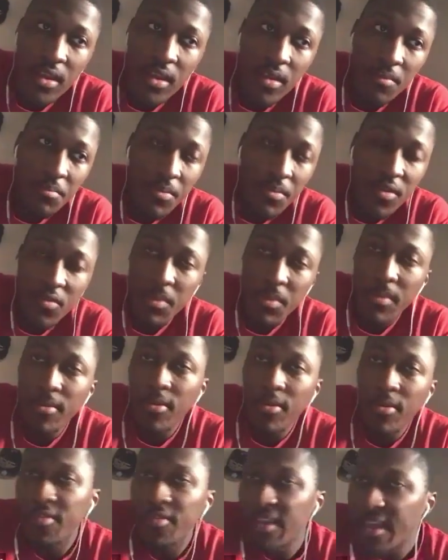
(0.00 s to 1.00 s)
because people
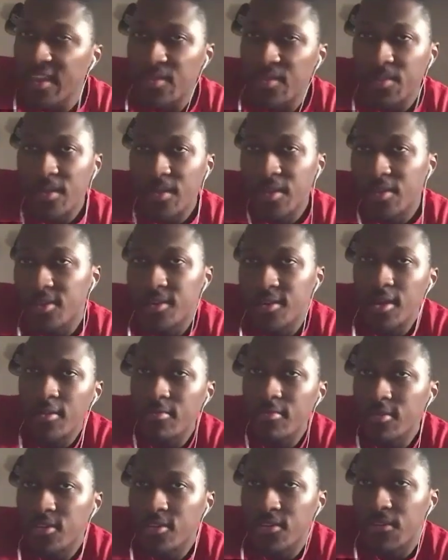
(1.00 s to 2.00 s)
always ask me,
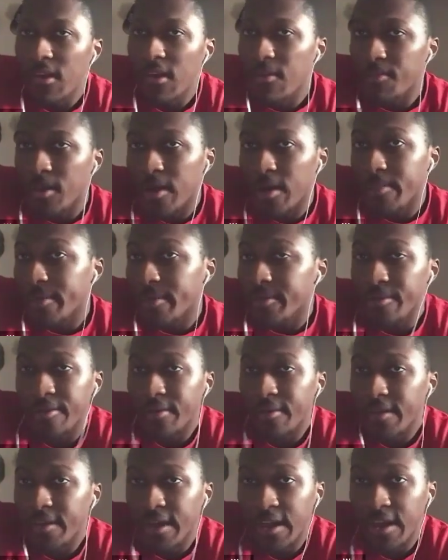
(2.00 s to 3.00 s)
what's your favorite part of putting on
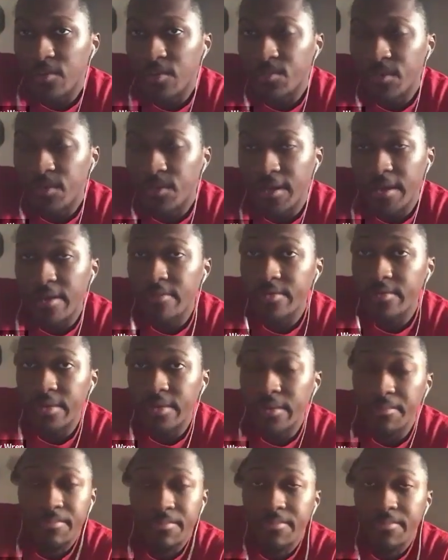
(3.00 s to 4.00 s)
a cosplay? I was
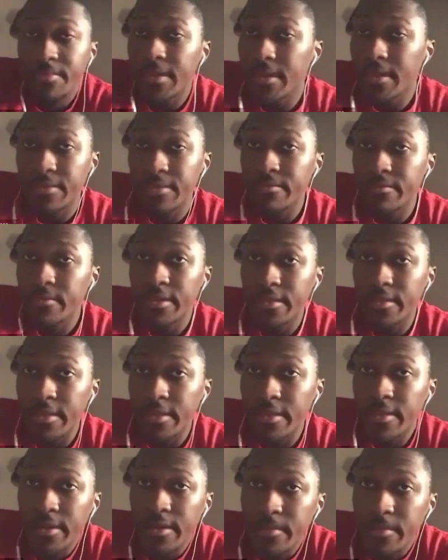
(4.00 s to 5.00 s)
like, nothing
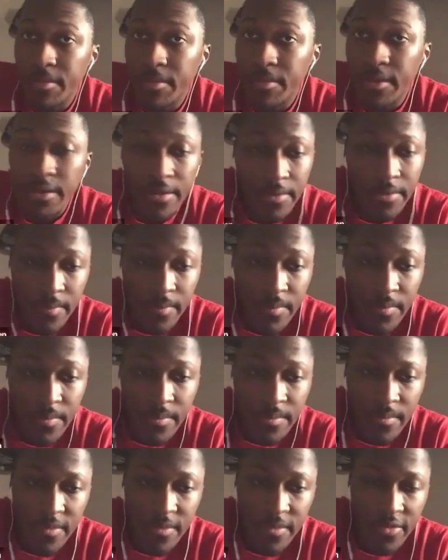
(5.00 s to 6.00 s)
really, but
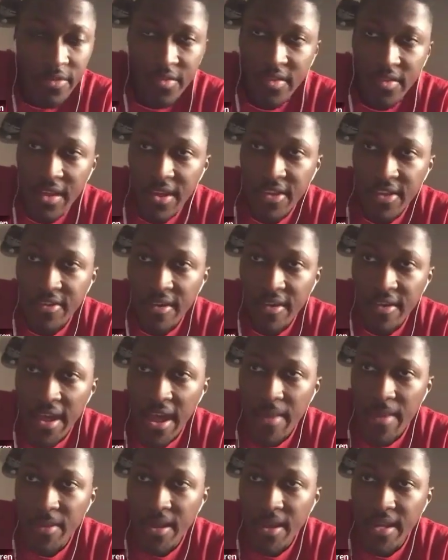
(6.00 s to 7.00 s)
it was just like,
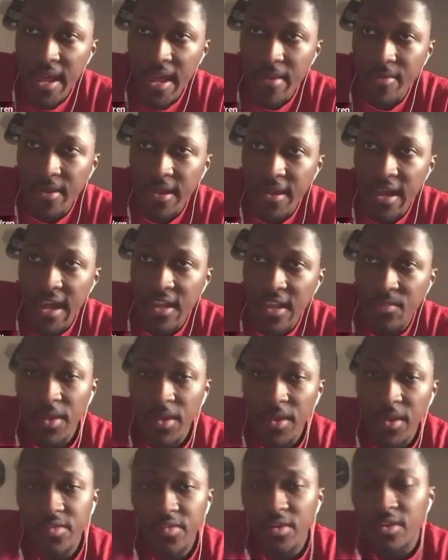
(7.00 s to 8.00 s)
being able to cosplay
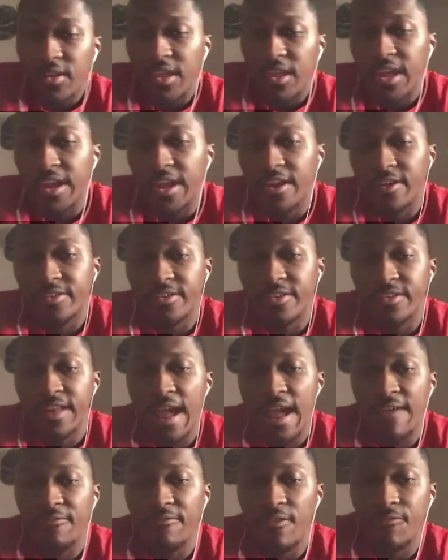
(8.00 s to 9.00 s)
a certain character and
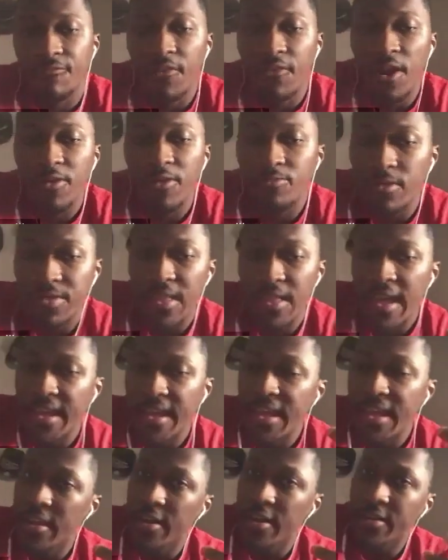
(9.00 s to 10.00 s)
having fun with that
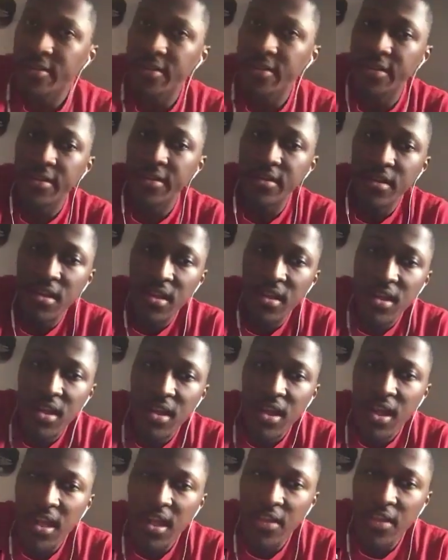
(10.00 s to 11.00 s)
character
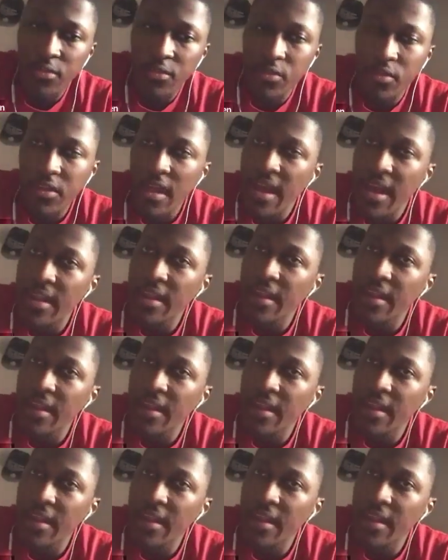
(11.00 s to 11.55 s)
is what's kind of